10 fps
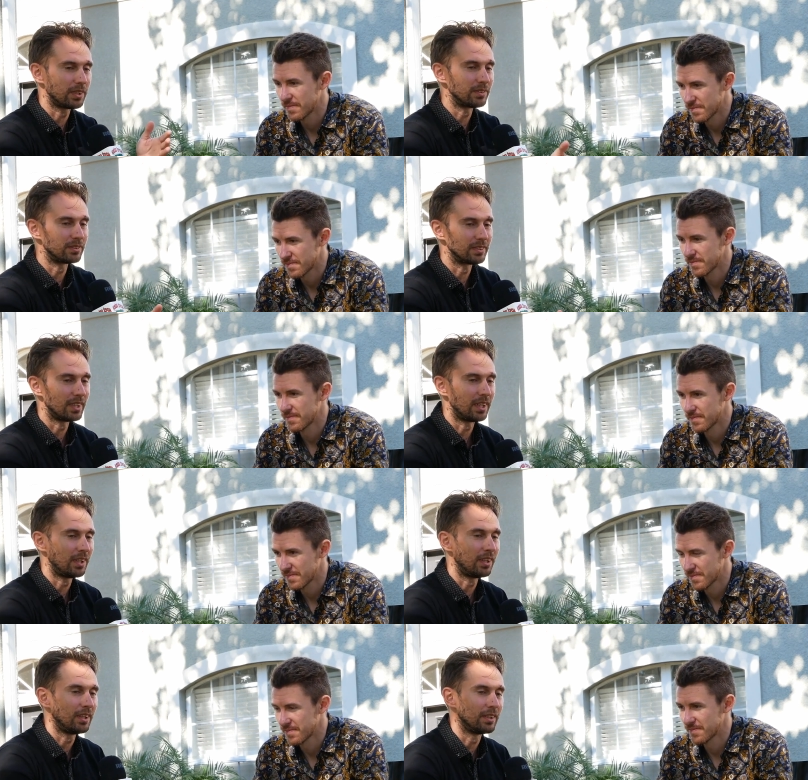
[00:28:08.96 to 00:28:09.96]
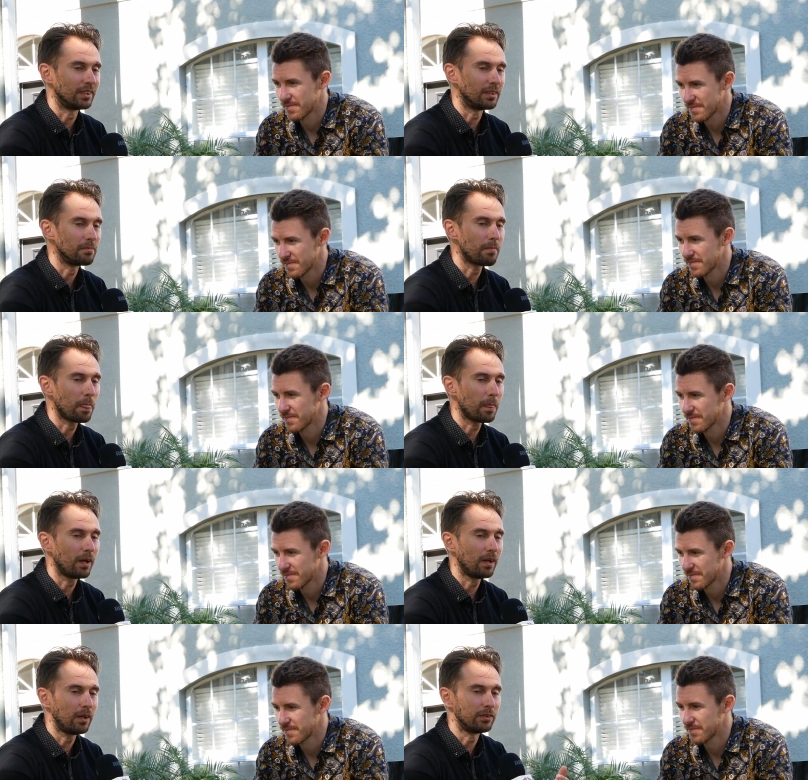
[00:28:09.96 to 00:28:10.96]
Speaker 1: on, uh, on
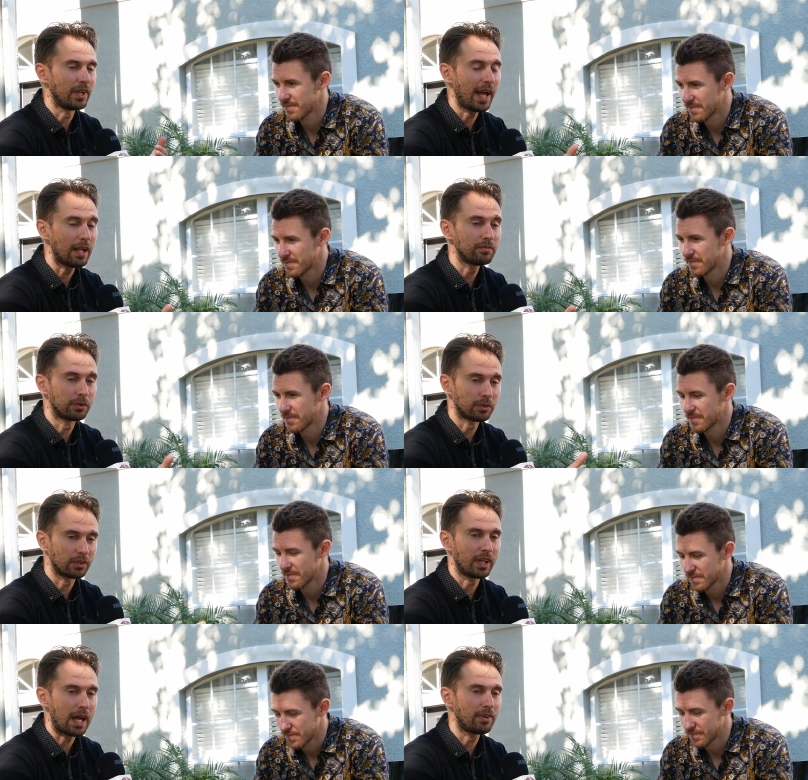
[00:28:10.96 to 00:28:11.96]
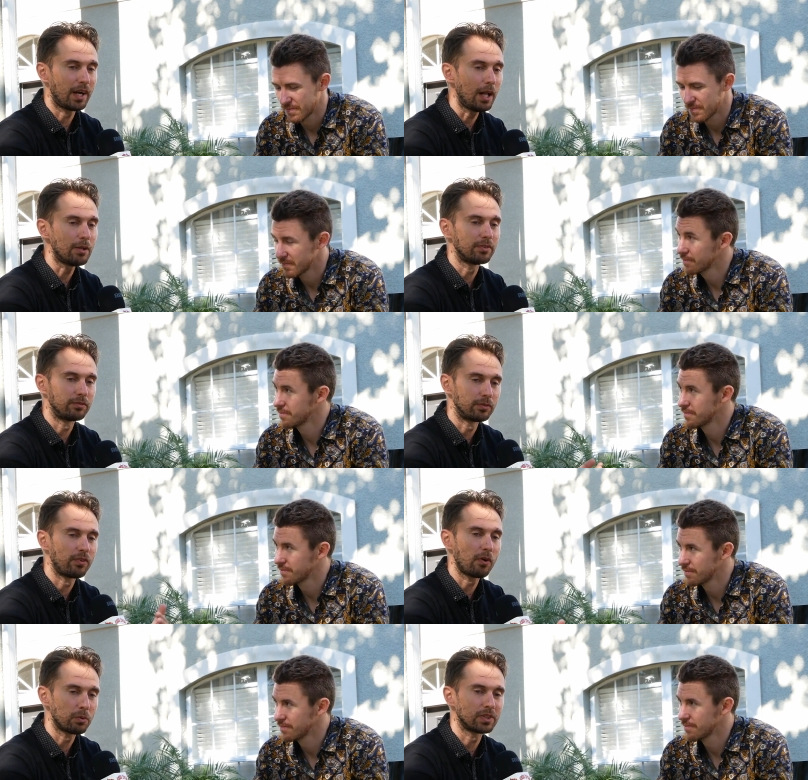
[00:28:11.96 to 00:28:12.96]
on health, you're gonna have health. If you
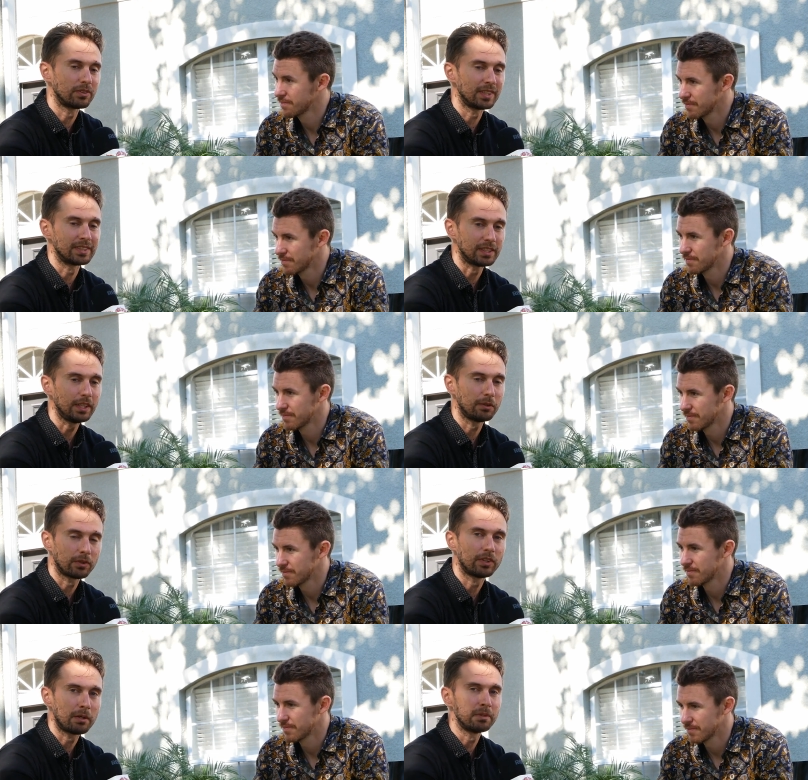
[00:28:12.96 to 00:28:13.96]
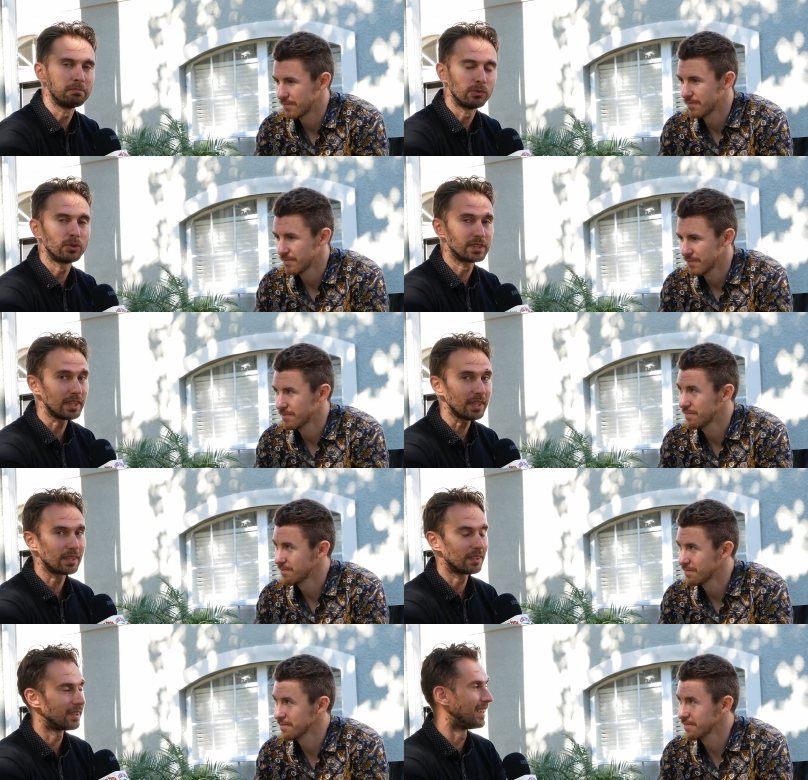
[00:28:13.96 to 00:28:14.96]
focus on disease, you're gonna be more
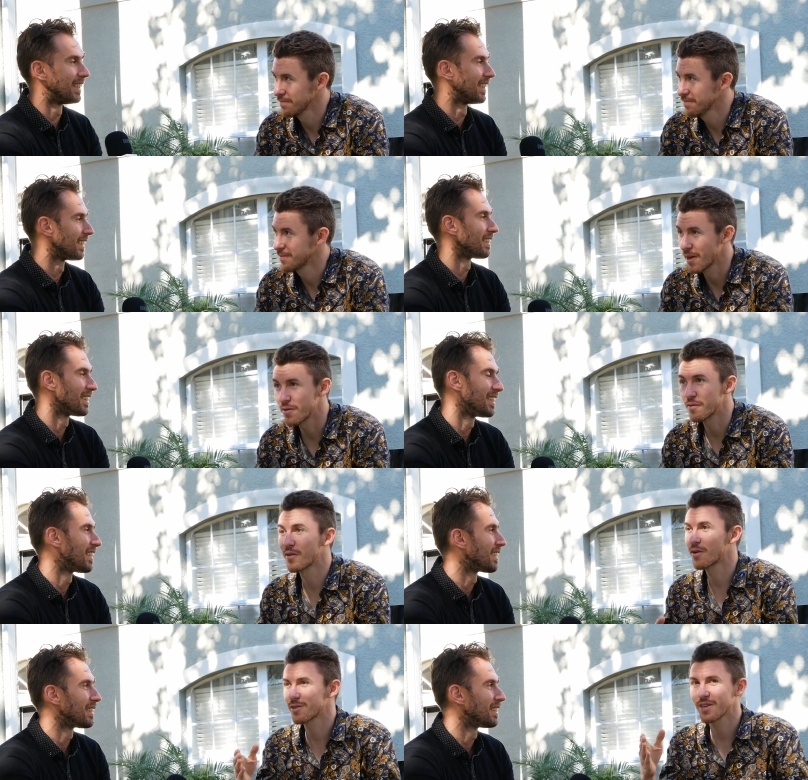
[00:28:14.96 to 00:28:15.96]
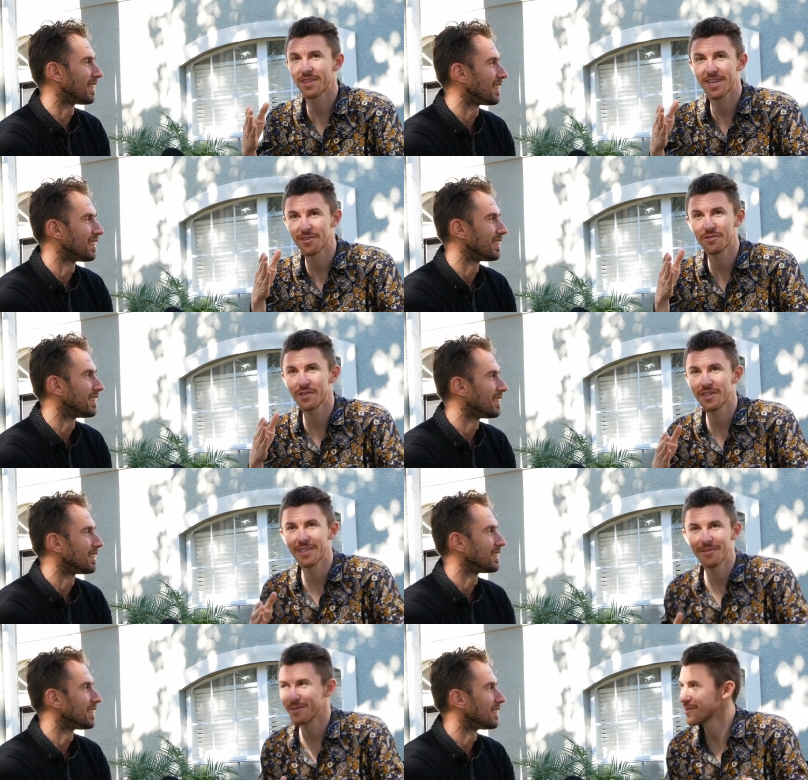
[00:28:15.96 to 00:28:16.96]
sick.
Speaker 2: Mm-hmm. if you focus on that
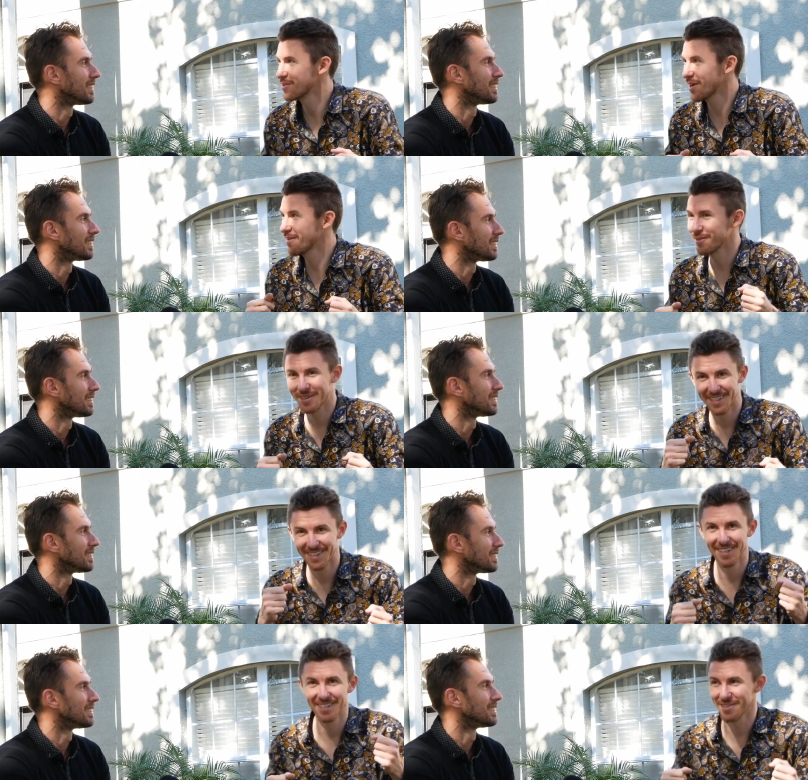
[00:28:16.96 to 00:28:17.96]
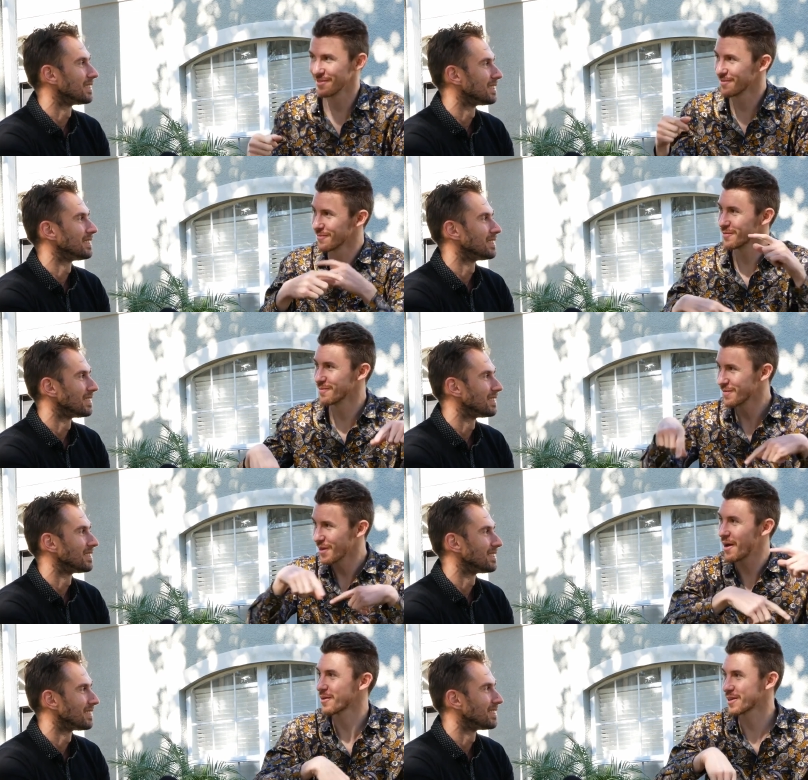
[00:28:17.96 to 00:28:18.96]
tree when you're driving and you're
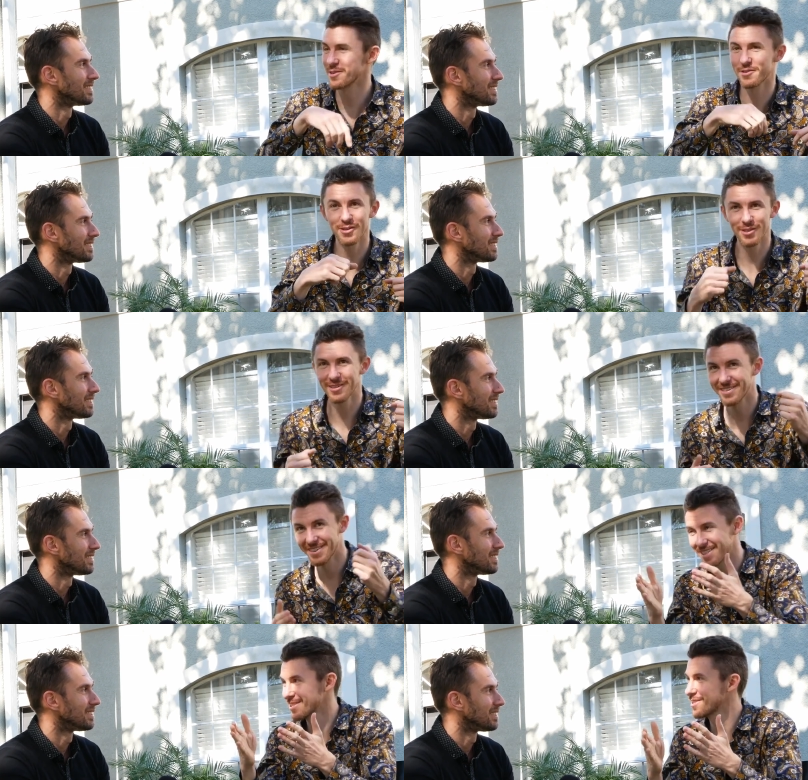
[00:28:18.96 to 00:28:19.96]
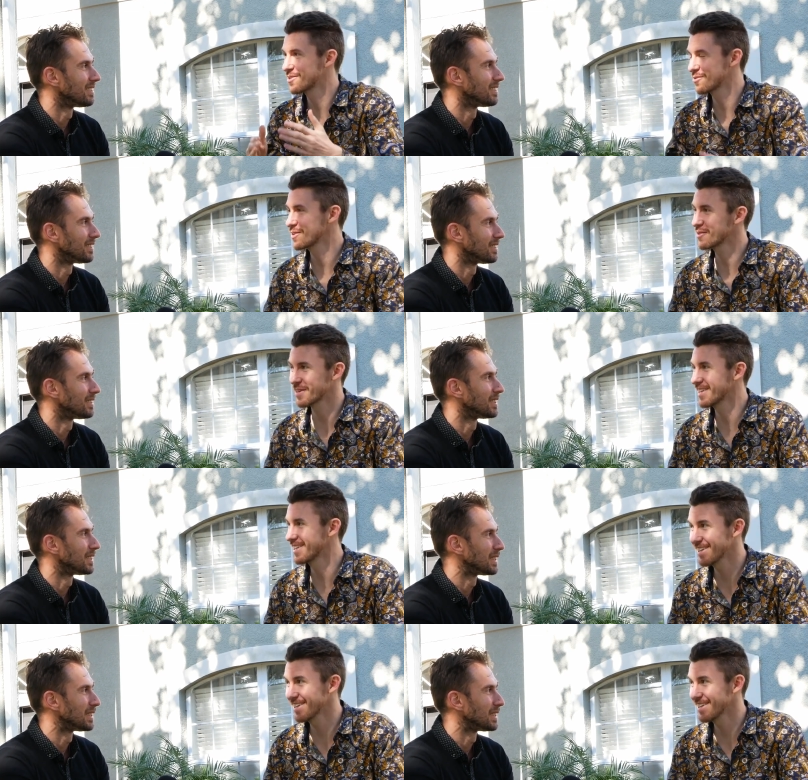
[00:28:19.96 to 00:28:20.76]
out of control, that's the tree you're gonna